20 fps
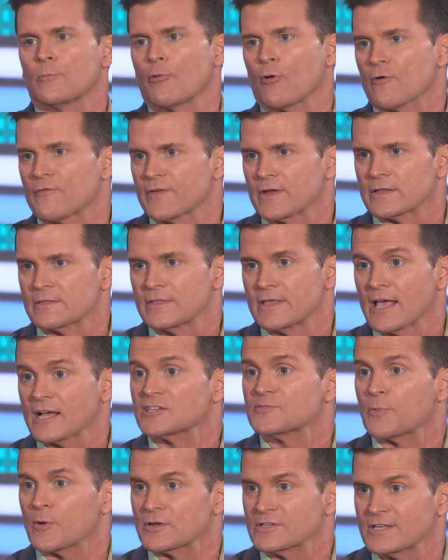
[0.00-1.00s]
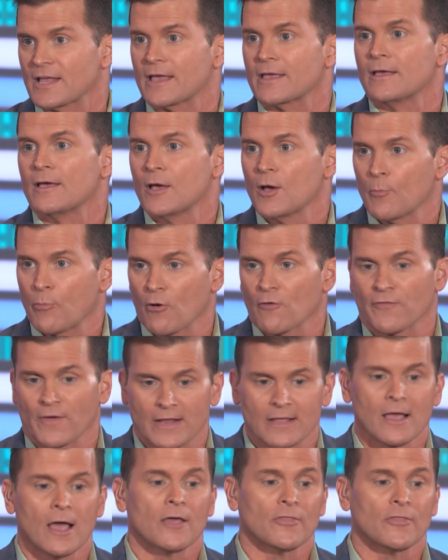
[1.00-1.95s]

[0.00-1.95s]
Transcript: perfect. The experts say perfect.